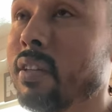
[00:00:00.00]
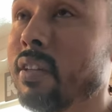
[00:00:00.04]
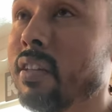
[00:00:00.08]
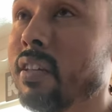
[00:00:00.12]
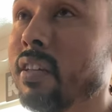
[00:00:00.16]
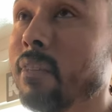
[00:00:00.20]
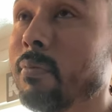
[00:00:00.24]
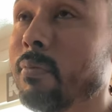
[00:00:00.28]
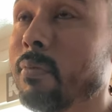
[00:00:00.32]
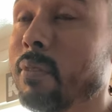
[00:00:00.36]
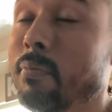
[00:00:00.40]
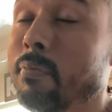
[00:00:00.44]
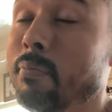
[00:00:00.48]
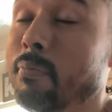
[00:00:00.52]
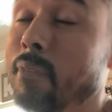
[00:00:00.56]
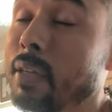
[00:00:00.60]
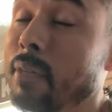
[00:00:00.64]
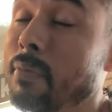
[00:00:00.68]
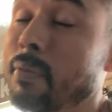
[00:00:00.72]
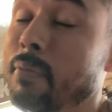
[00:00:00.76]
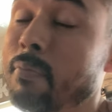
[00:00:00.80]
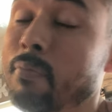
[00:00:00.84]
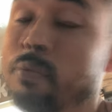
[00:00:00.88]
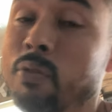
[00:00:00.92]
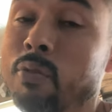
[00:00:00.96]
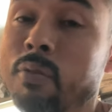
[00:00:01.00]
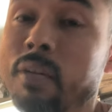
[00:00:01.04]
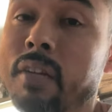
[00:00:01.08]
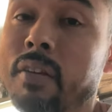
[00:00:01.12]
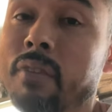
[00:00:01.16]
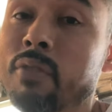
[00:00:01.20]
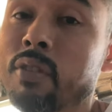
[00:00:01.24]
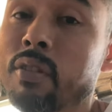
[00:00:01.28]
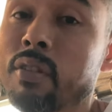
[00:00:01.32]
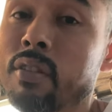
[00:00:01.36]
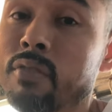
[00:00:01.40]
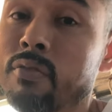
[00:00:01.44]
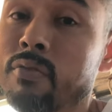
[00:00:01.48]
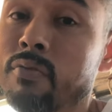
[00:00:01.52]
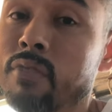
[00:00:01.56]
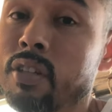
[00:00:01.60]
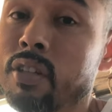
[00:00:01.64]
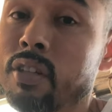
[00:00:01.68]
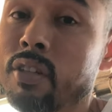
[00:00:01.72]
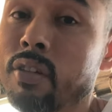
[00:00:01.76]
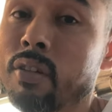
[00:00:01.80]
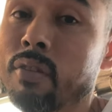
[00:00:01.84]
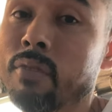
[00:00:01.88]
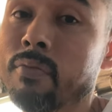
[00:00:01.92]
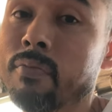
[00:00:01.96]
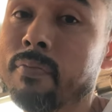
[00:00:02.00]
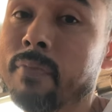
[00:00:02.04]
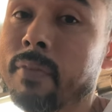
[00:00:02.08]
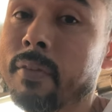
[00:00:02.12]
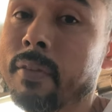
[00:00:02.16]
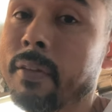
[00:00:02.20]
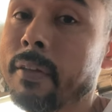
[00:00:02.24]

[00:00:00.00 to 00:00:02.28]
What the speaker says: I think I'm going to maybe do it after this video.